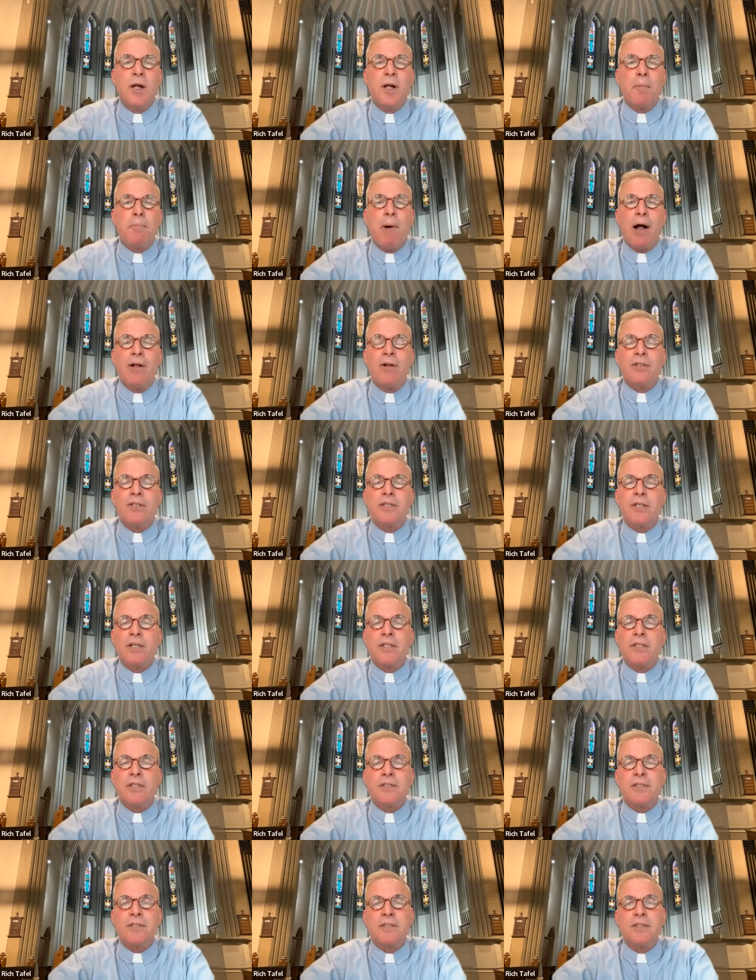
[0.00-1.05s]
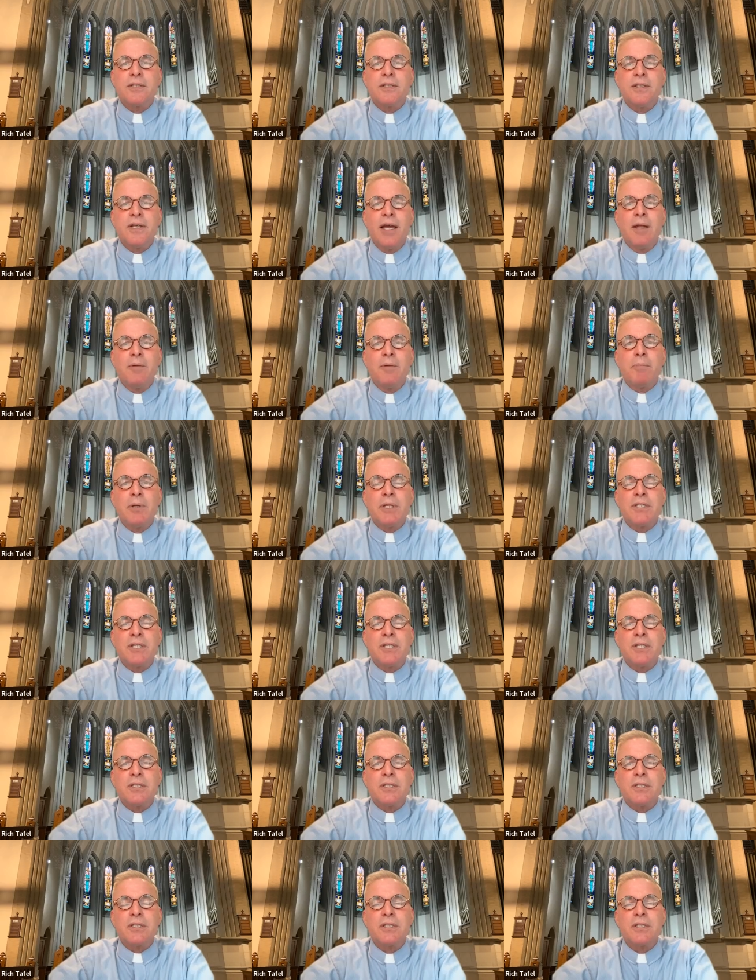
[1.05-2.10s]
politics, and
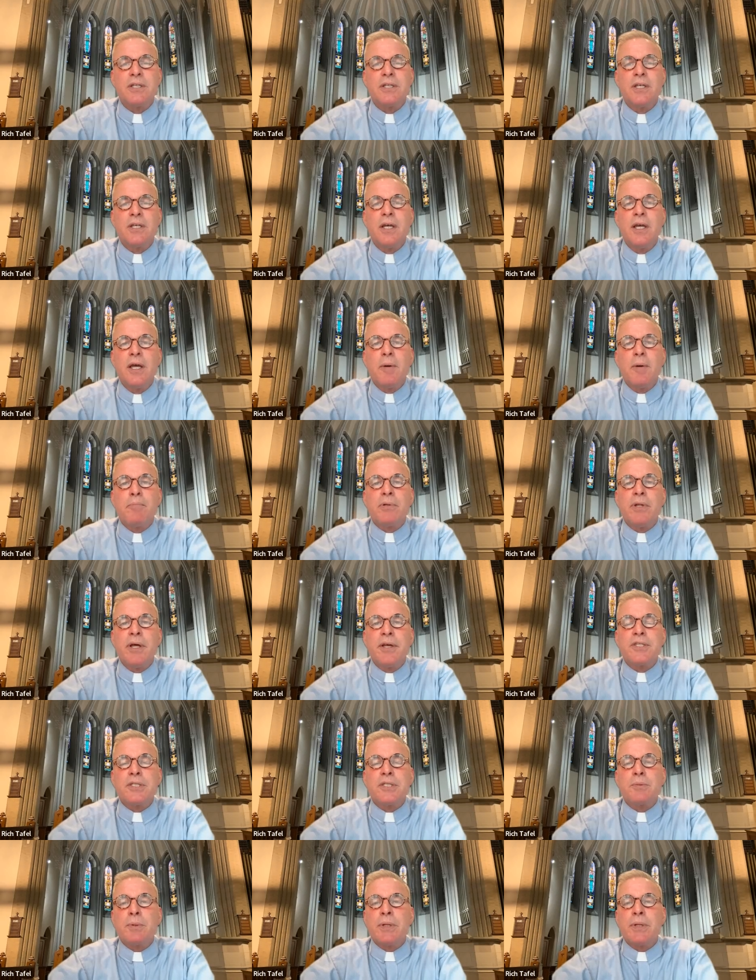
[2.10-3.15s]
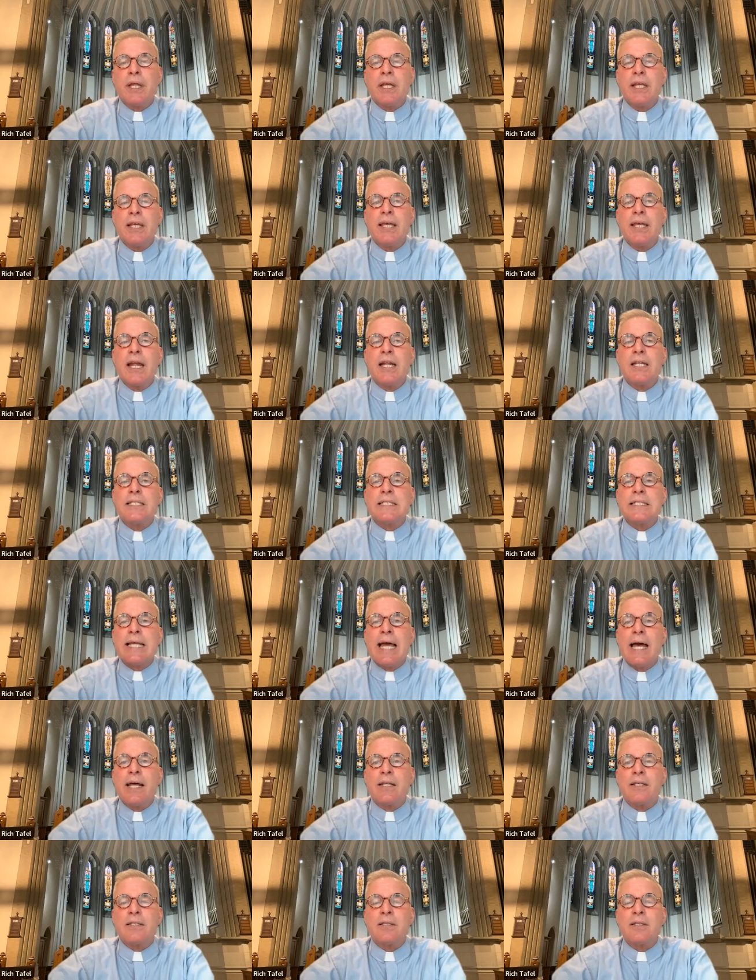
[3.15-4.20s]
business, places where they can gain
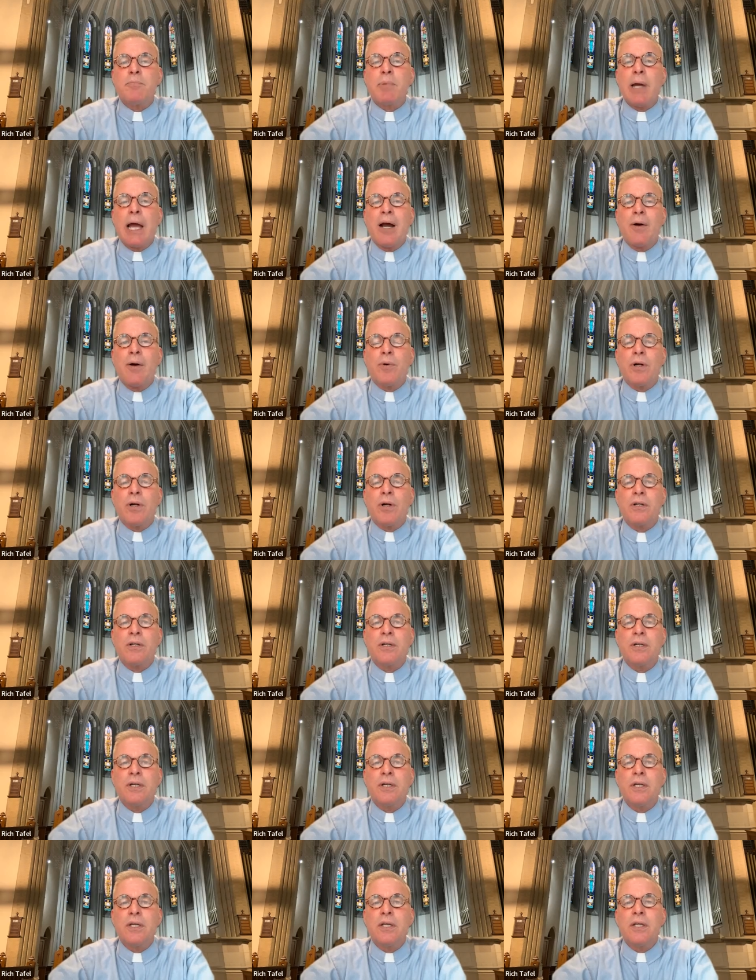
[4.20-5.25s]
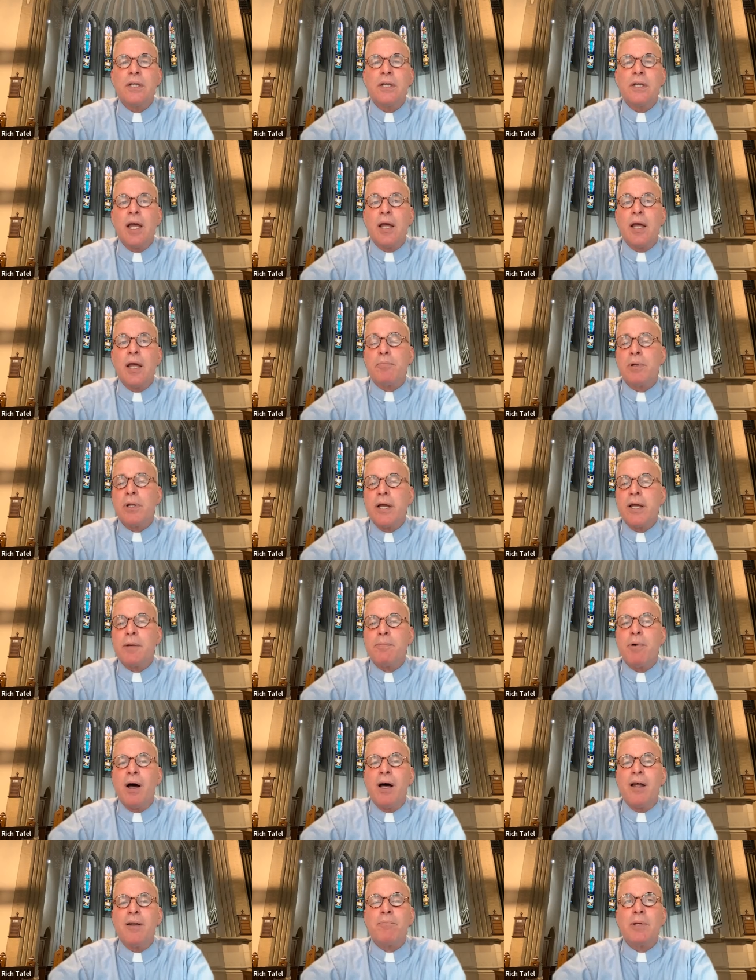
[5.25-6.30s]
status and power and play
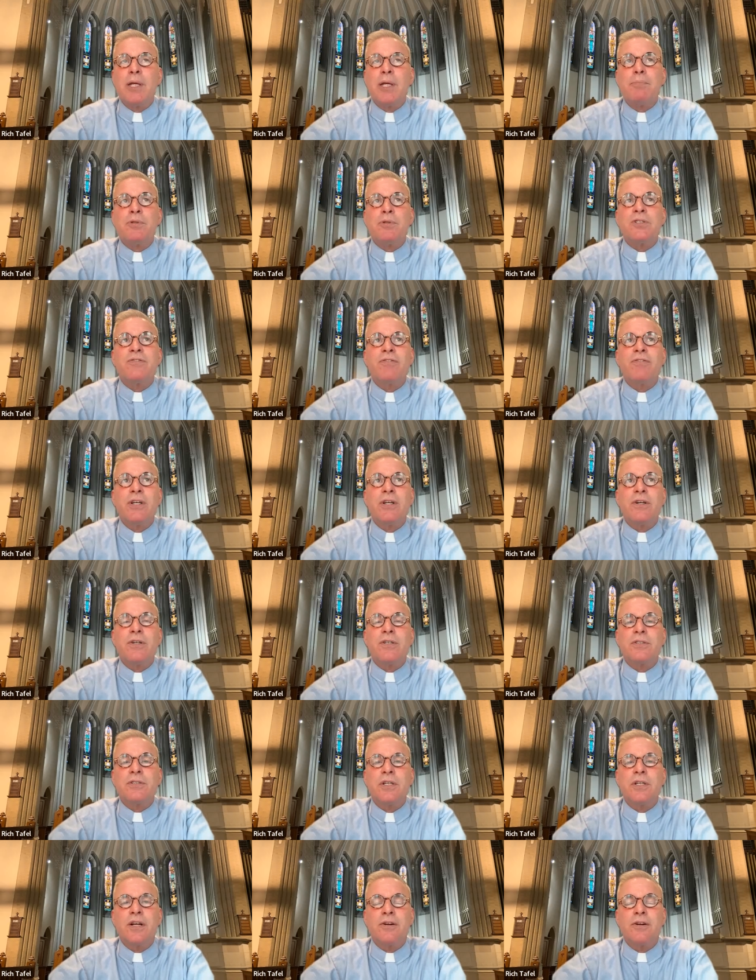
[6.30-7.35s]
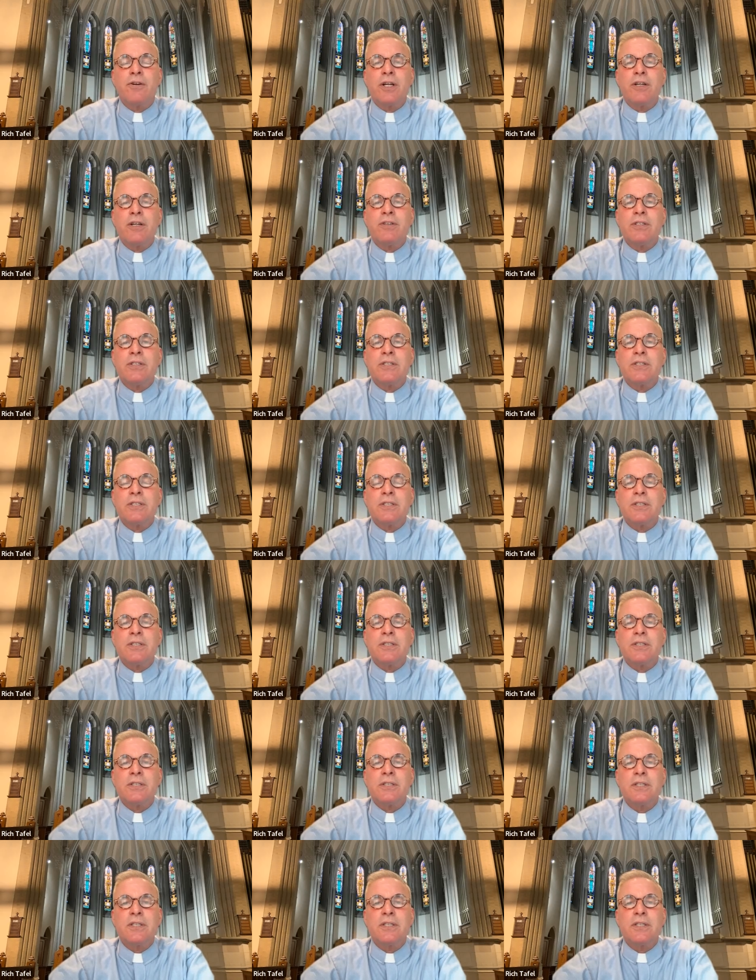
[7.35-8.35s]
upon people's fears and grievances.